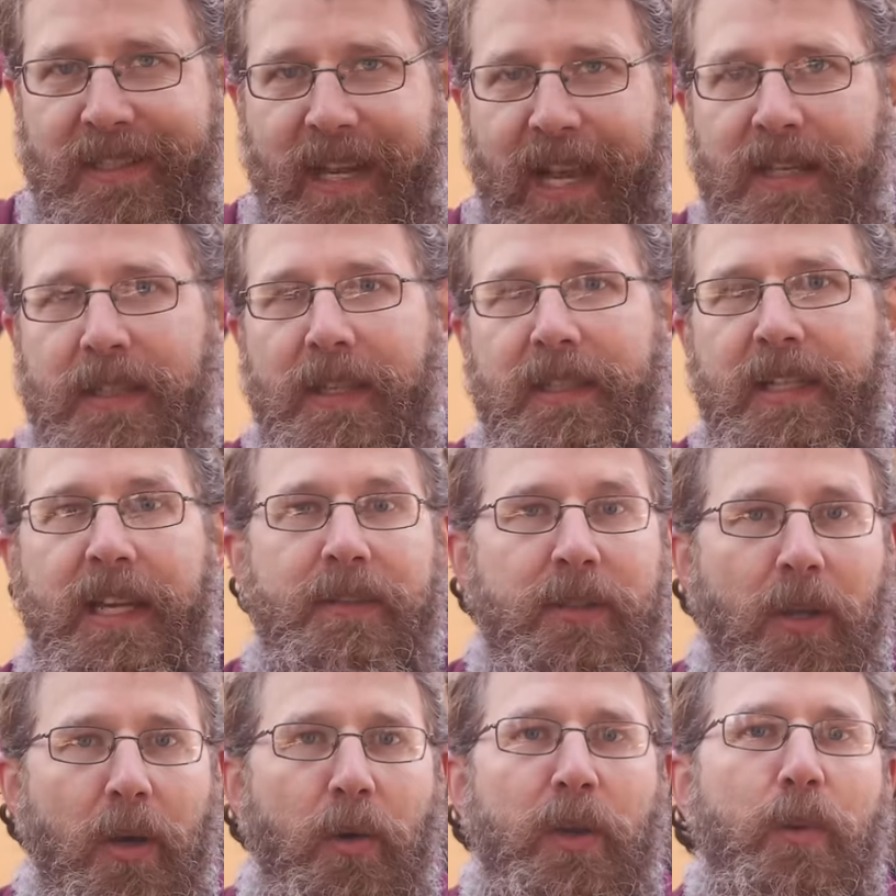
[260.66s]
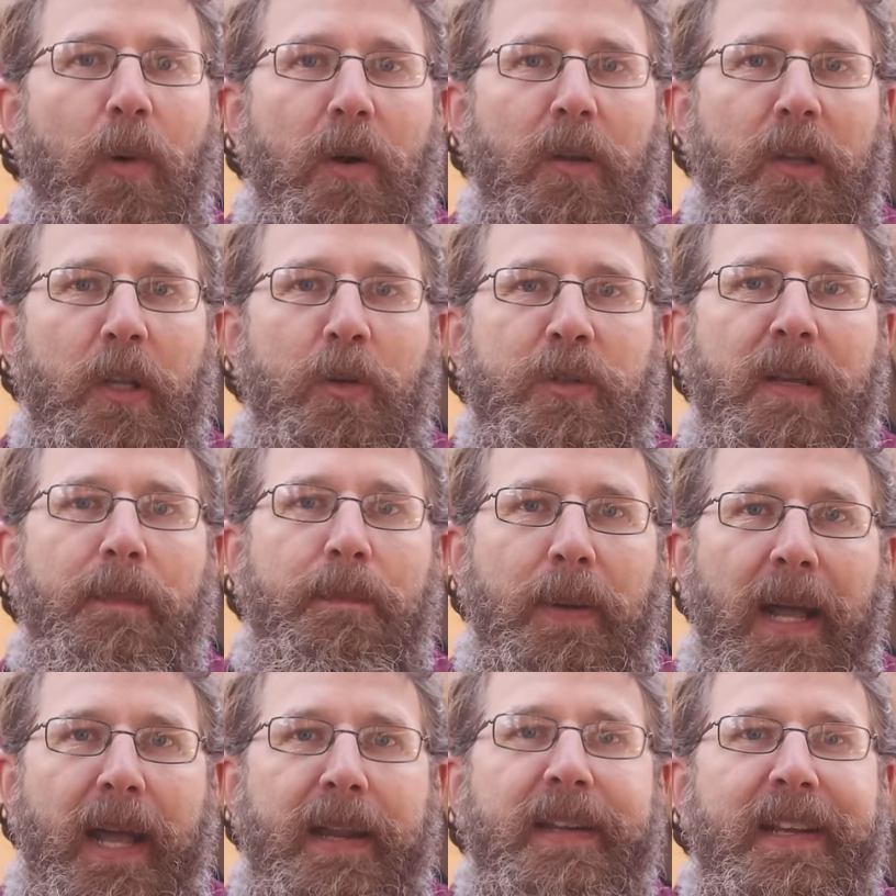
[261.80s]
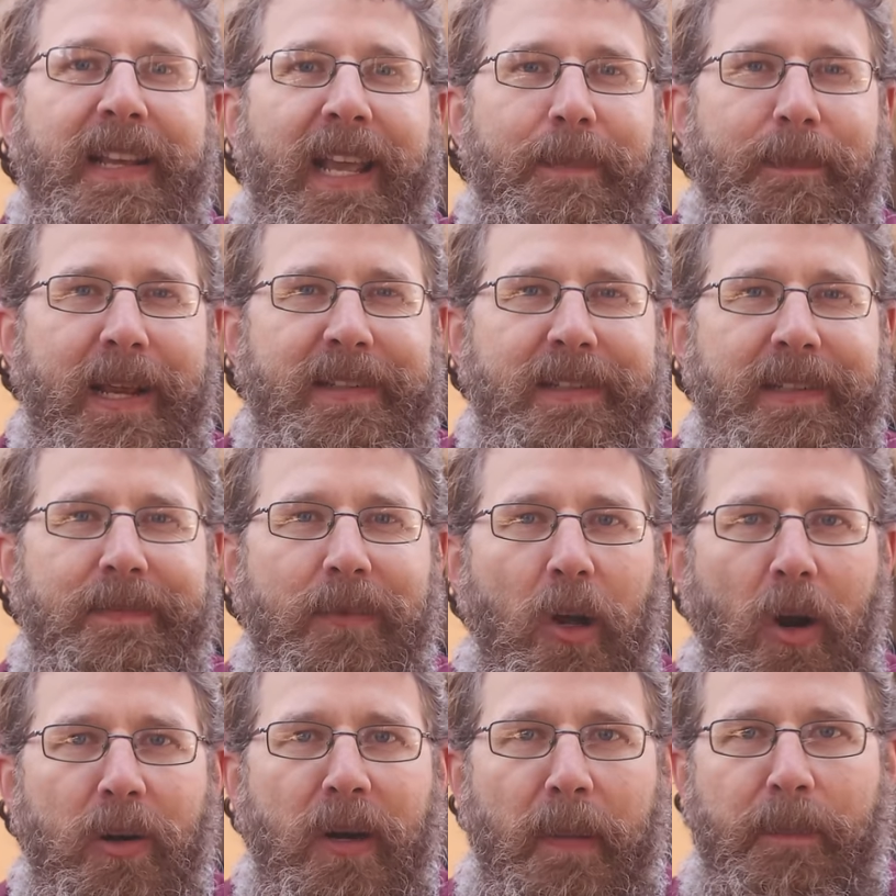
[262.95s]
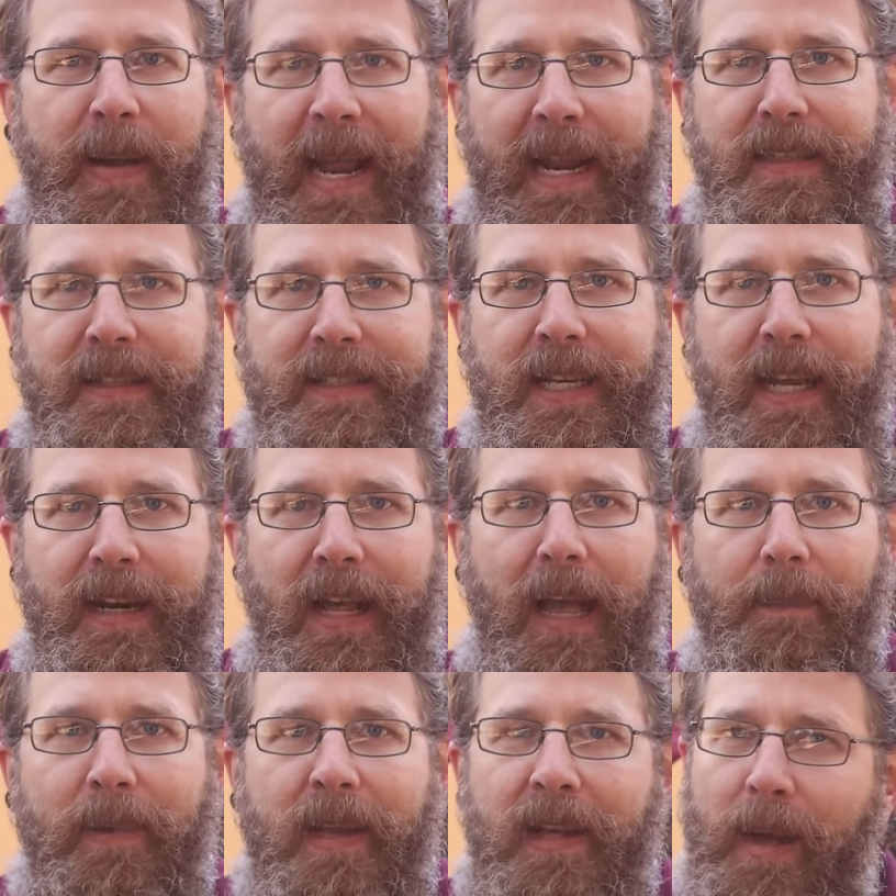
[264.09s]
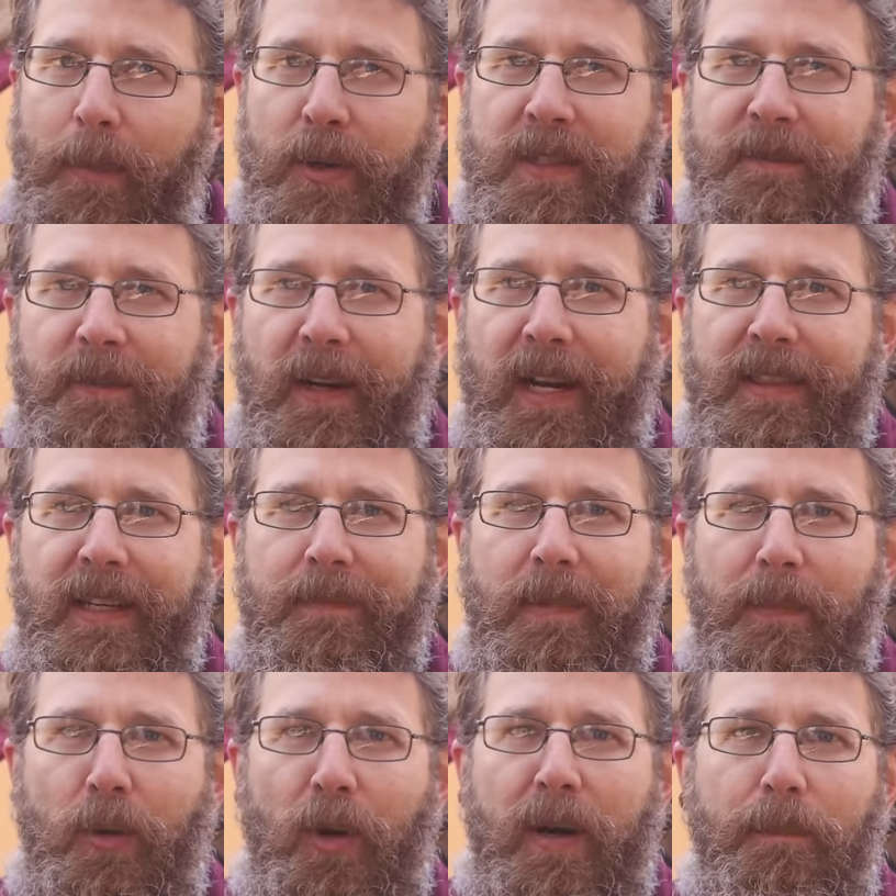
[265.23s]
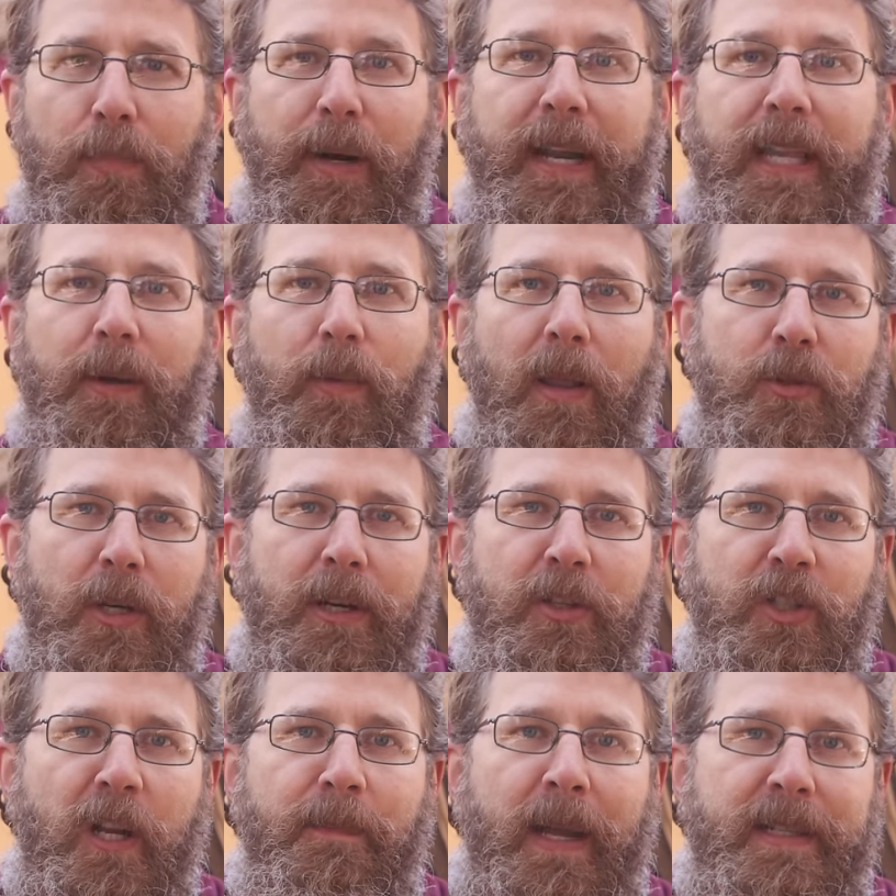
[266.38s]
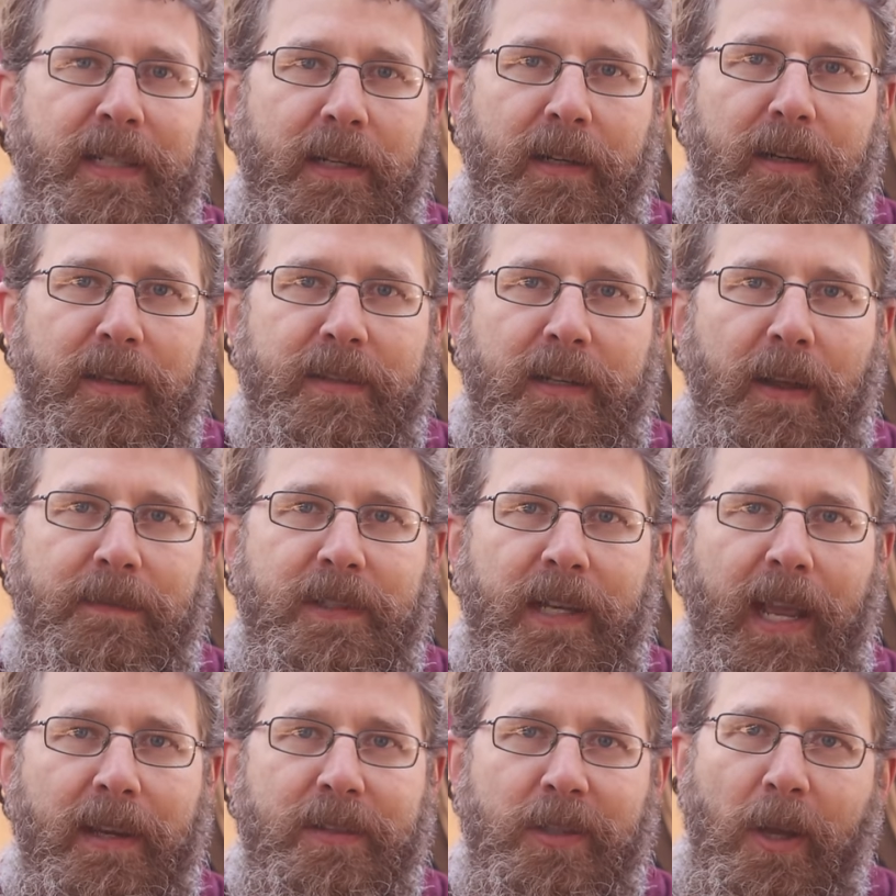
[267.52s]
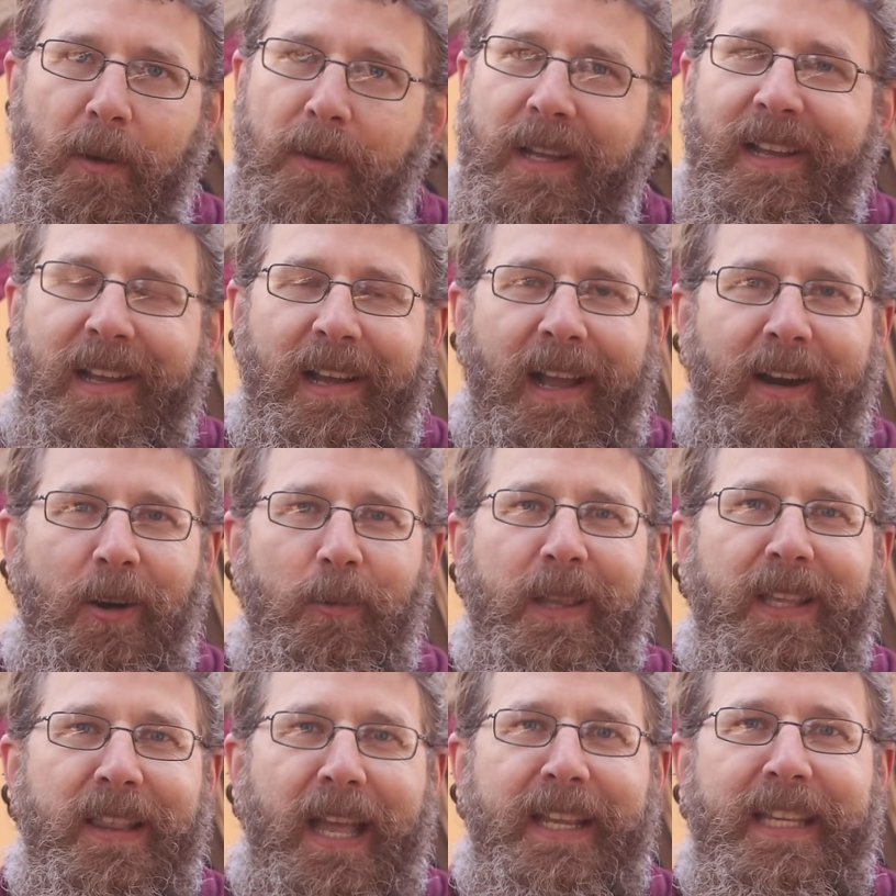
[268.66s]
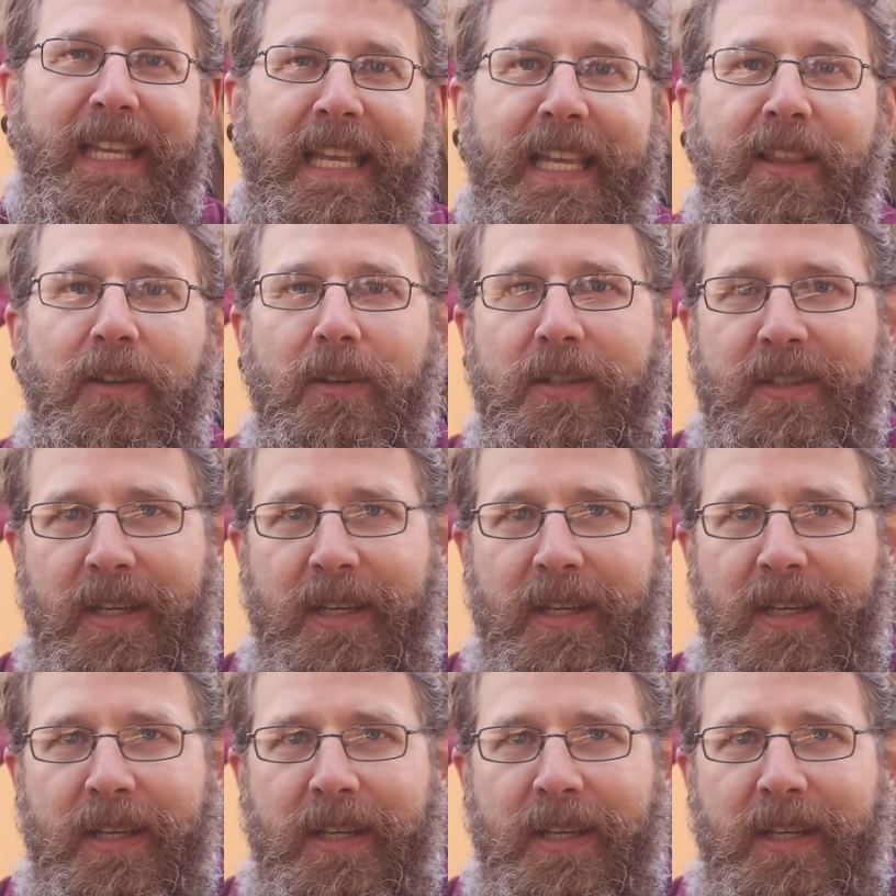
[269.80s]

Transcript: attached to the tent so you won't lose it, but it makes it harder to pack the tin up, I'm always afraid that I'm going to break it while I'm trying to shove my tin into the stuff sack. So I don't really like either